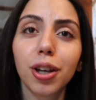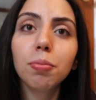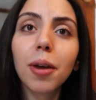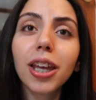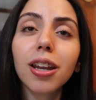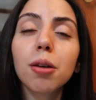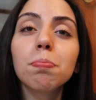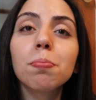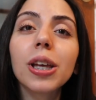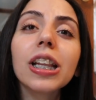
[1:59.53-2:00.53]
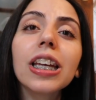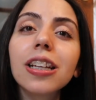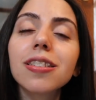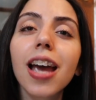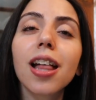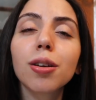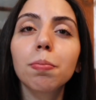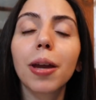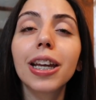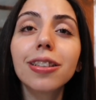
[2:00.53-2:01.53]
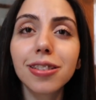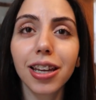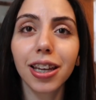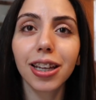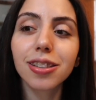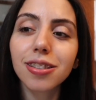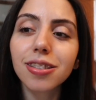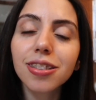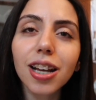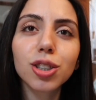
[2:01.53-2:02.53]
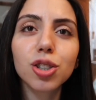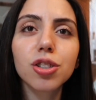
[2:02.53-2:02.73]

You made $1 million painting in such